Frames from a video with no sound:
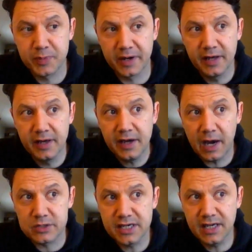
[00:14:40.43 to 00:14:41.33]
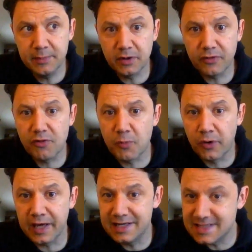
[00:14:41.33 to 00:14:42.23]
but I was thinking about it this
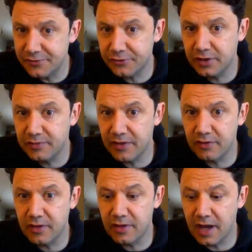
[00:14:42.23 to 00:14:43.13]
morning, and it's interesting that